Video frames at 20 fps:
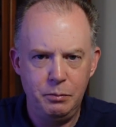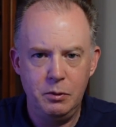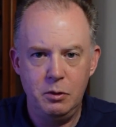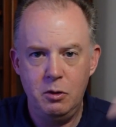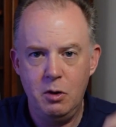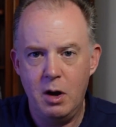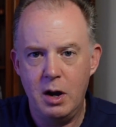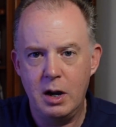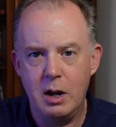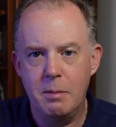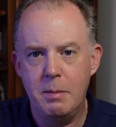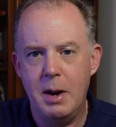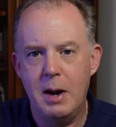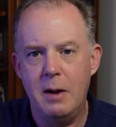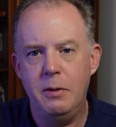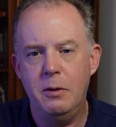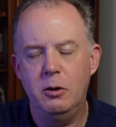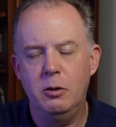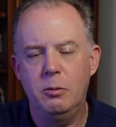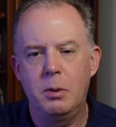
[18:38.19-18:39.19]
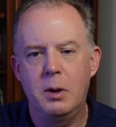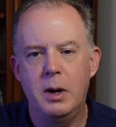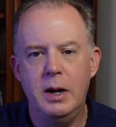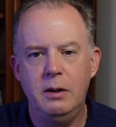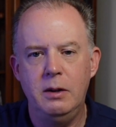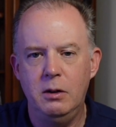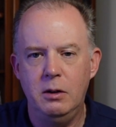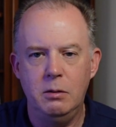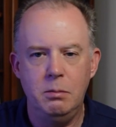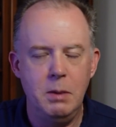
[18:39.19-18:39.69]
talk about those
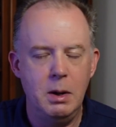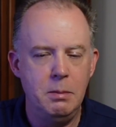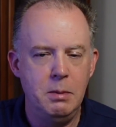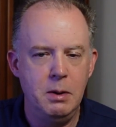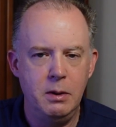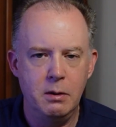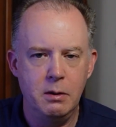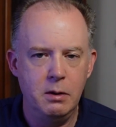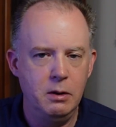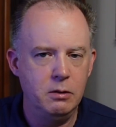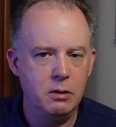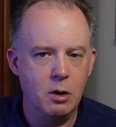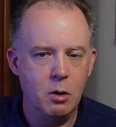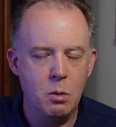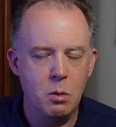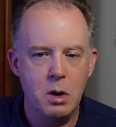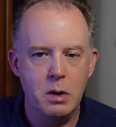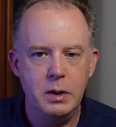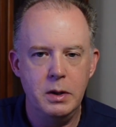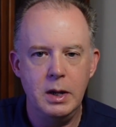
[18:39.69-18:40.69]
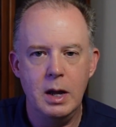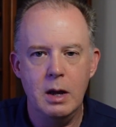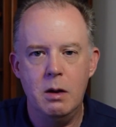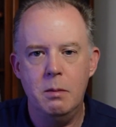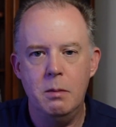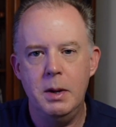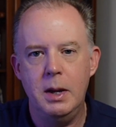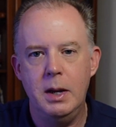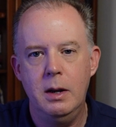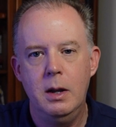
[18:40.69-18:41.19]
prices. Maybe there is a quality
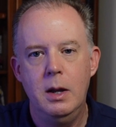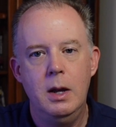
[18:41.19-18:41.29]
element.